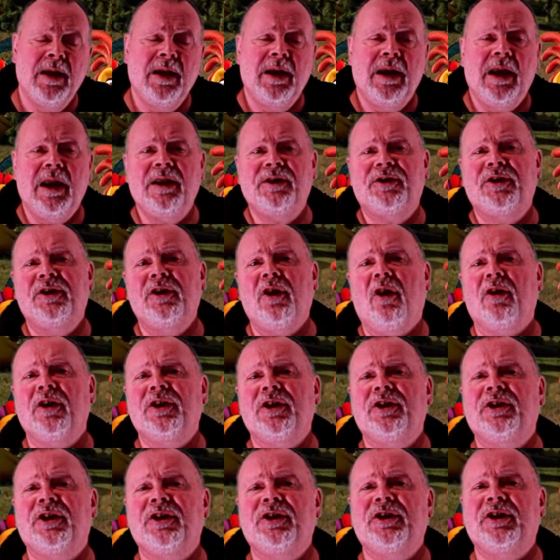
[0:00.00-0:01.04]
It's
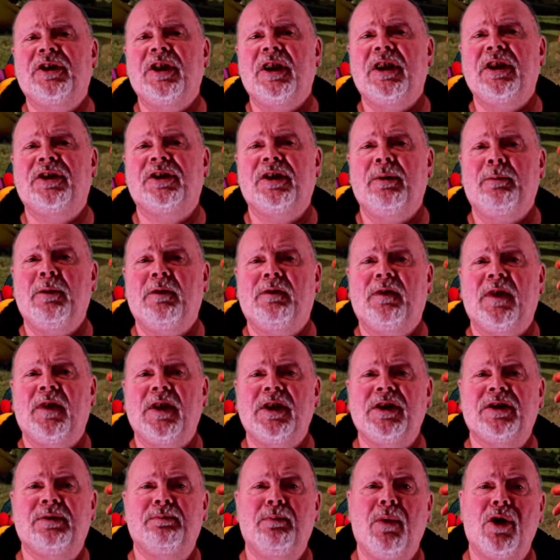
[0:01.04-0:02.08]
nice to see some of
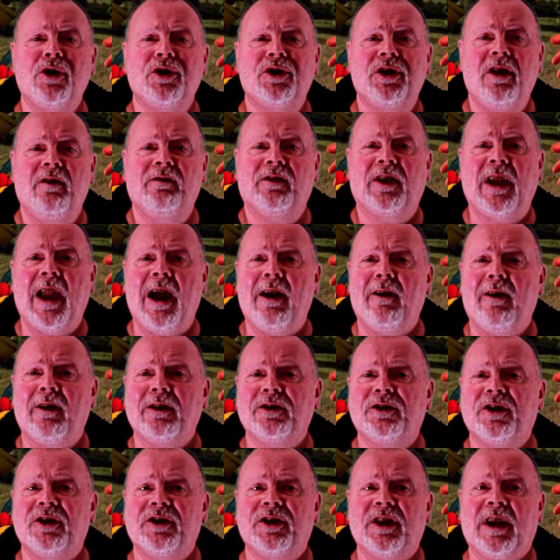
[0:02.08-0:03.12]
these much loved
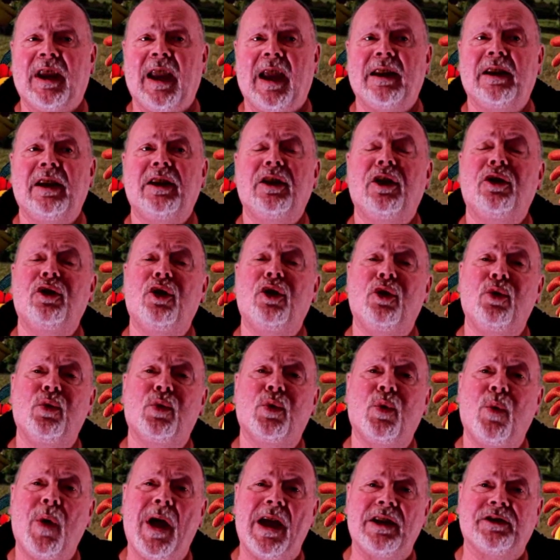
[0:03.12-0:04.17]
characters again in a new
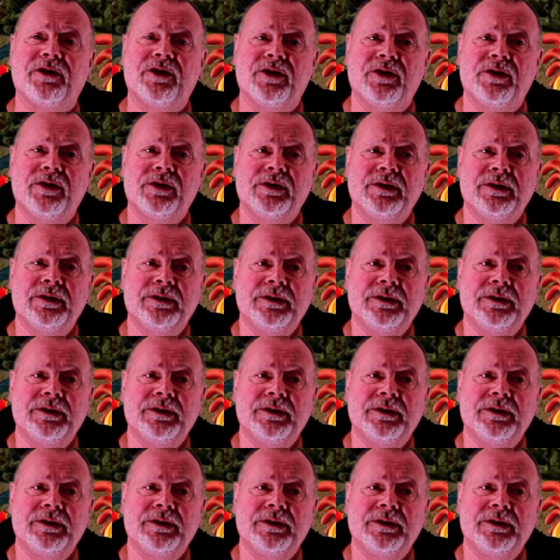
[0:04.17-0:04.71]
quest.